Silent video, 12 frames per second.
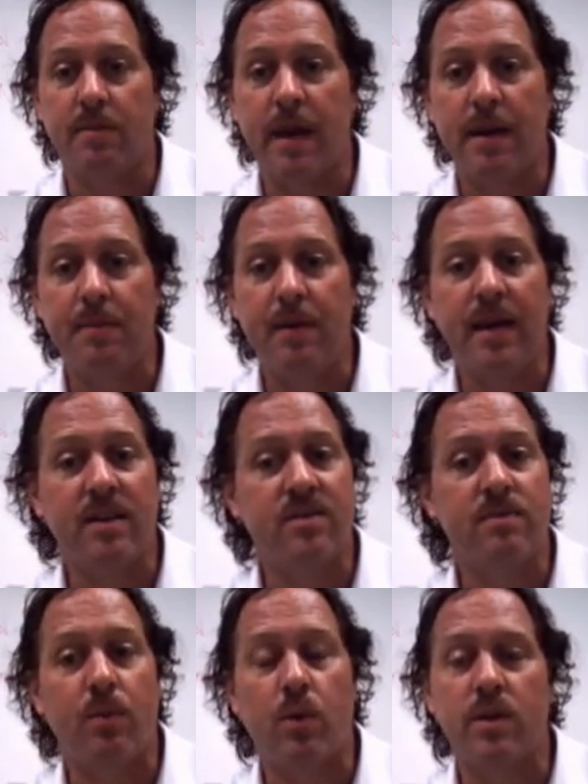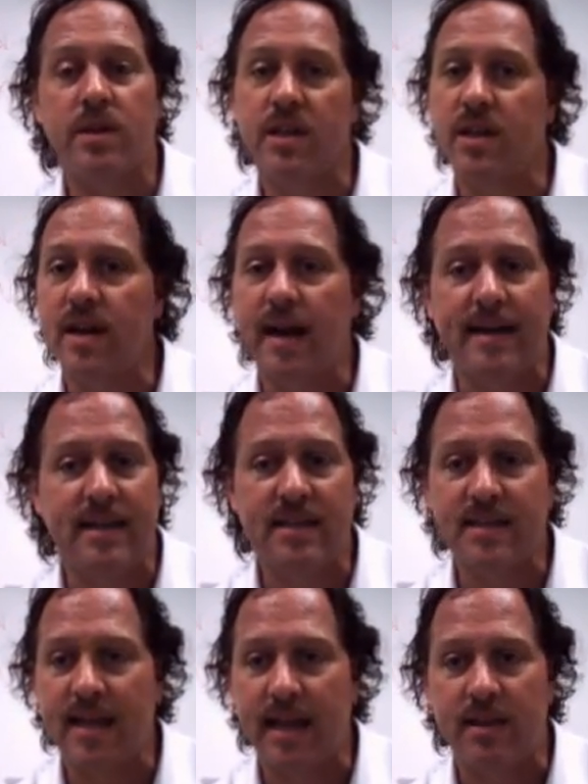If the baby isn't born in the United
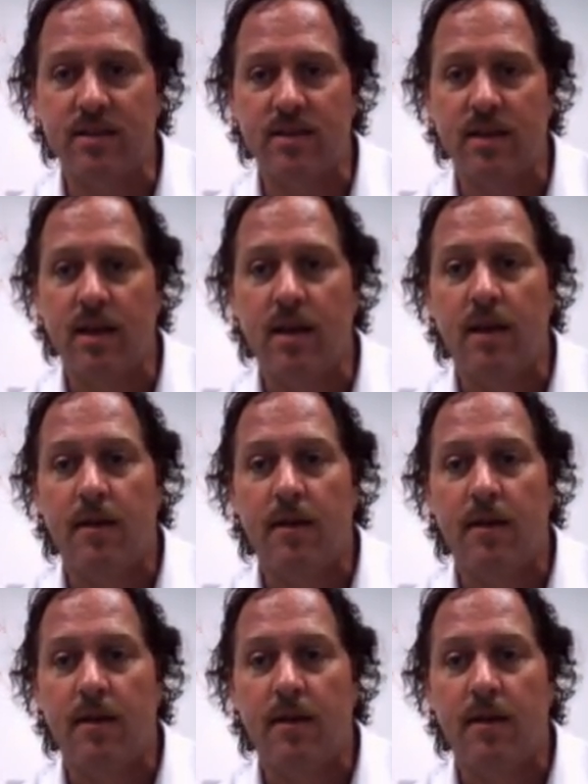States,